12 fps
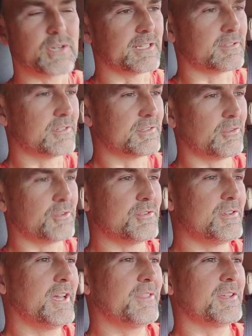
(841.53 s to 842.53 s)
trailer, so
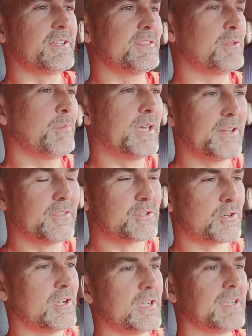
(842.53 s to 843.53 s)
there's nothing in the bed of the
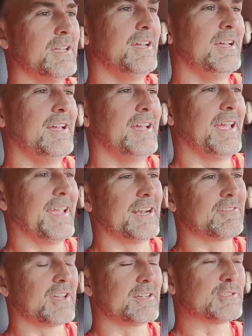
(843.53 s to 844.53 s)
truck,
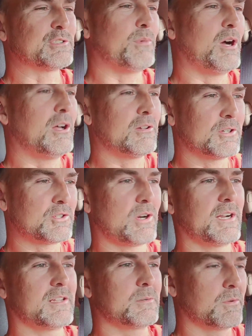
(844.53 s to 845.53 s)
and I've got a smaller
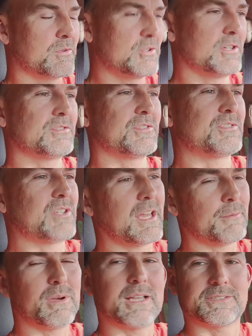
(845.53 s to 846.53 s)
trailer with just a
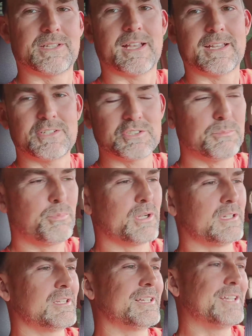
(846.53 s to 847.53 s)
side-by-side, just to
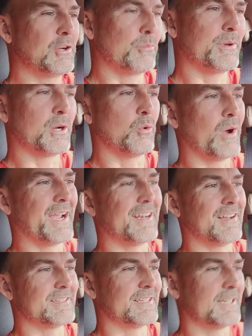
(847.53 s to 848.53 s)
put a little bit of
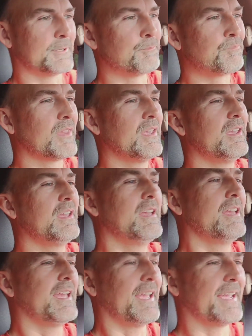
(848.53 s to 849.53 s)
weight on there.
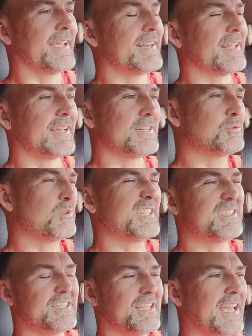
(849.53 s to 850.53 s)
And I just
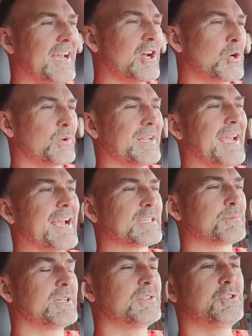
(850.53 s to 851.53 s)
want to see how it
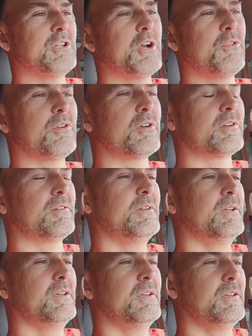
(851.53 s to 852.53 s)
reacts, because you know,
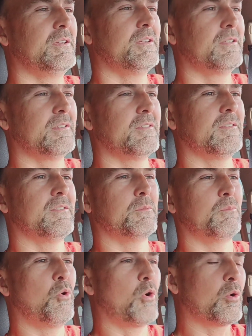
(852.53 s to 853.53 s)

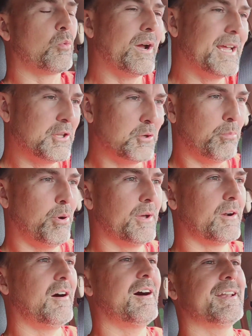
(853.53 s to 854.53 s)
the more weight you
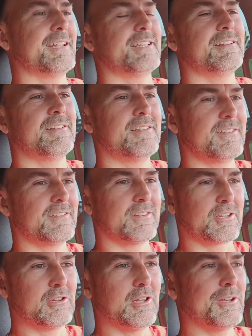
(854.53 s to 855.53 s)
put on it,
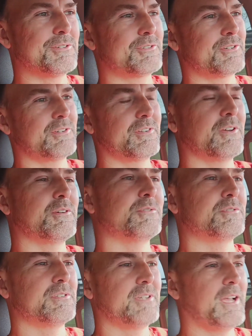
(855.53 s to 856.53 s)
the closer
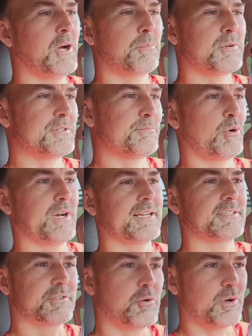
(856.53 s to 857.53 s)
those helper
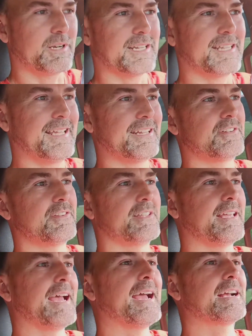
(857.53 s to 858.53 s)
springs are going to get to
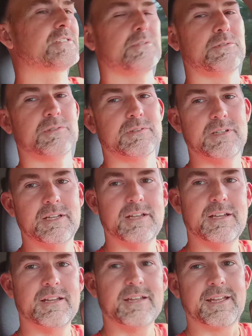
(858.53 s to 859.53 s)
the axle.
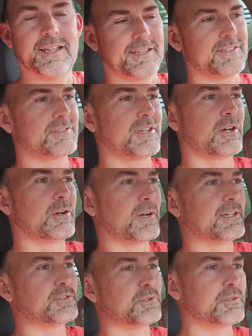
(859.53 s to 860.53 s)
And so
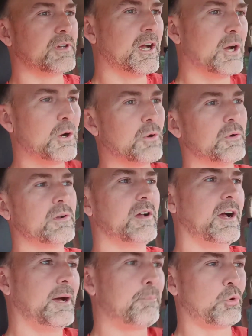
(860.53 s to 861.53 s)
as you go
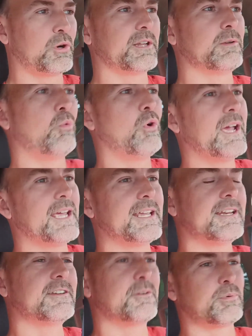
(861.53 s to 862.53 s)
upward in
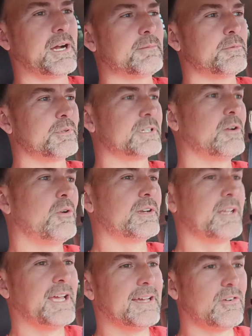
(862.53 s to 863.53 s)
weight, you're probably
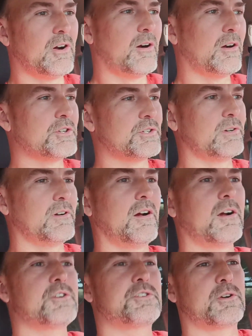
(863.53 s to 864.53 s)
going to have a harsher and
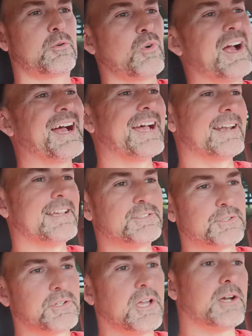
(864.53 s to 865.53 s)
harsher ride
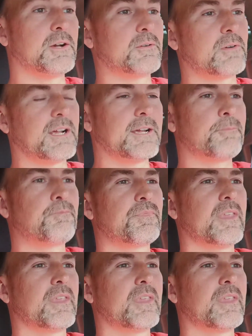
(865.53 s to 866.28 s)
as you go, right?